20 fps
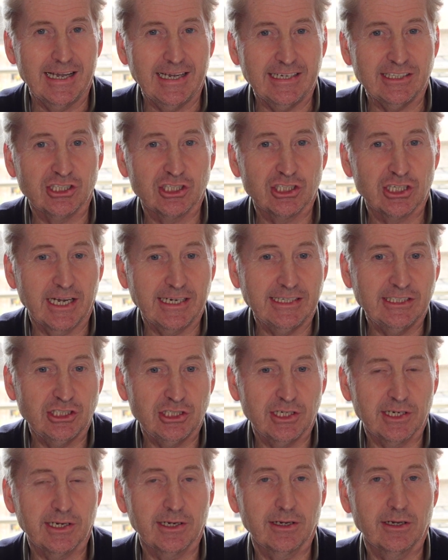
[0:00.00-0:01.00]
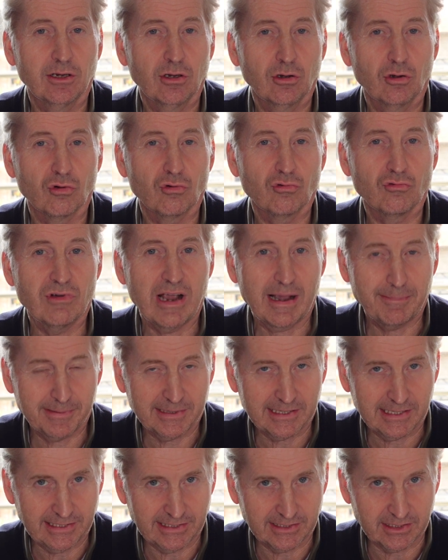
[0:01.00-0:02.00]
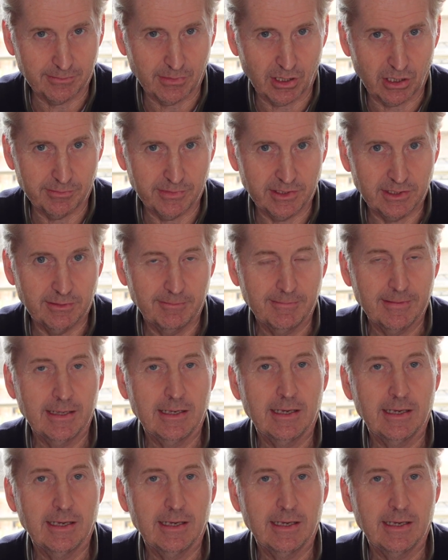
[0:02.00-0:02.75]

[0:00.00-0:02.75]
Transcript: It's changing rapidly at the moment.